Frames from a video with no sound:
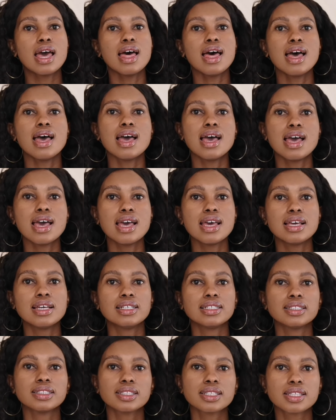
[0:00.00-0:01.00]

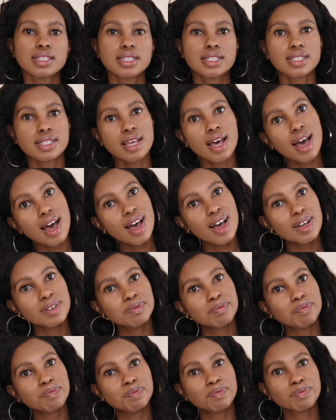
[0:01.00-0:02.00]
And
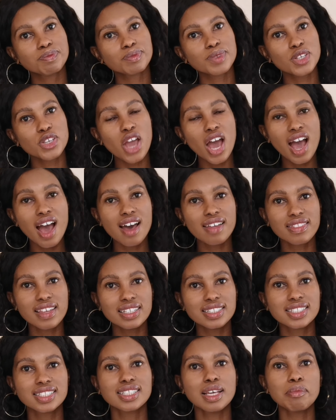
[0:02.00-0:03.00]
yeah,
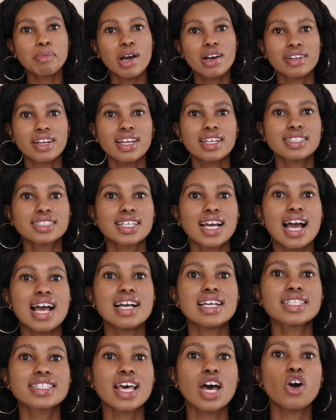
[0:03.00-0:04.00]
that's about it,
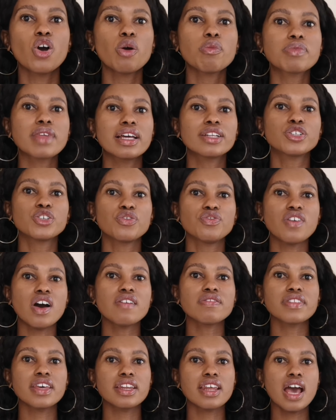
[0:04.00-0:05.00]
guys. I hope that you
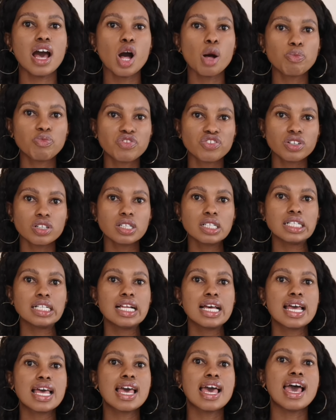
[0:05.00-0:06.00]
found that helpful,
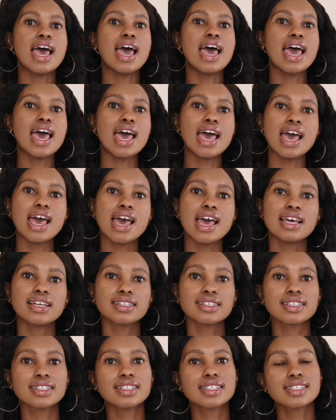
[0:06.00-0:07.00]

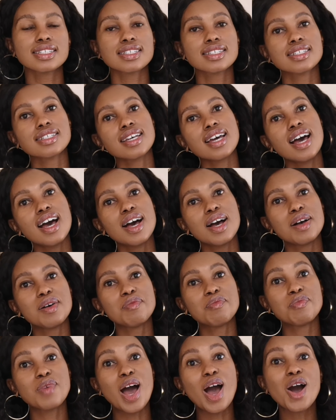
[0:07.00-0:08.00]
and
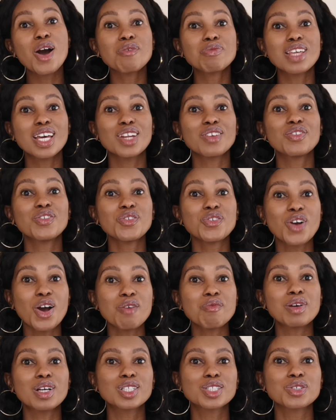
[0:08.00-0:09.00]
I hope that if you've
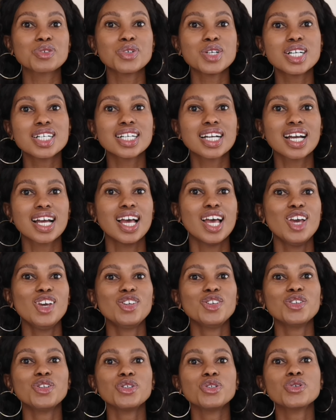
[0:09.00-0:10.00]
gone back to work,
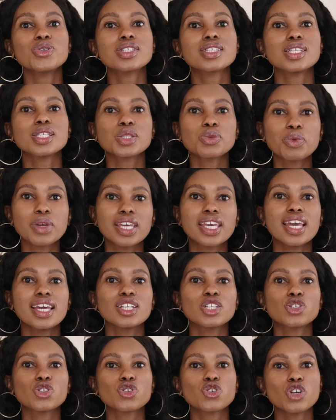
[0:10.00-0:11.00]
you'll use this
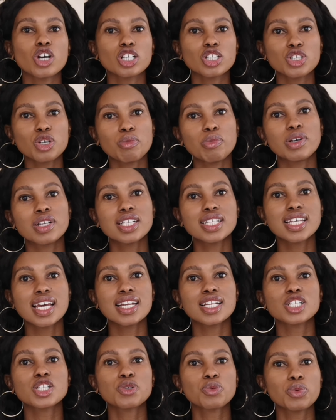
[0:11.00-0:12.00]
weekend to talk to your body,
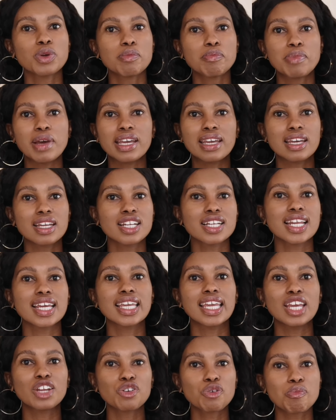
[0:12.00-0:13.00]
tell it we're back at it
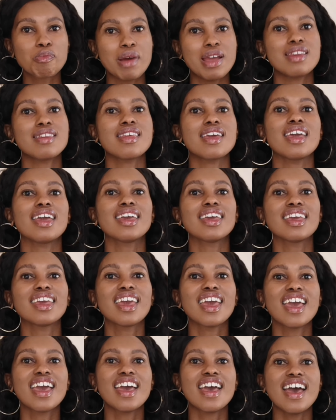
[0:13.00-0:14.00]
again on Monday,
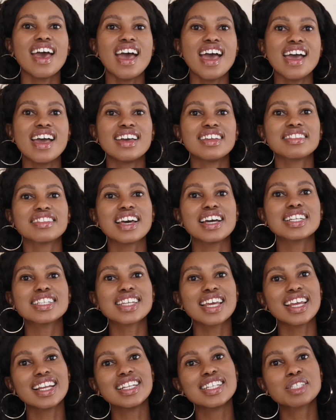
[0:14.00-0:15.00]
and
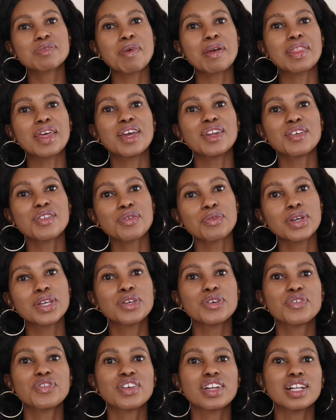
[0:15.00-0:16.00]
that at least by the end of the
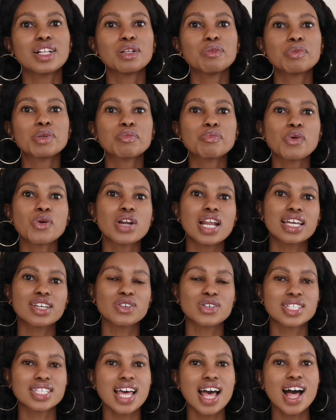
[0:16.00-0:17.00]
week you feel a little bit more like
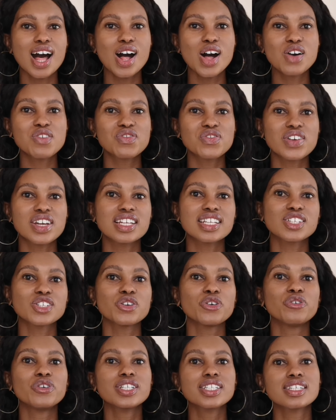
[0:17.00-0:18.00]
yourself and
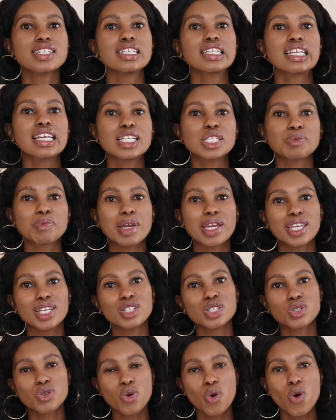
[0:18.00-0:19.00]
your routine gets back
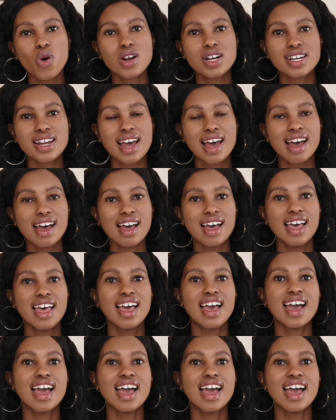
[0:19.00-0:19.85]
into order.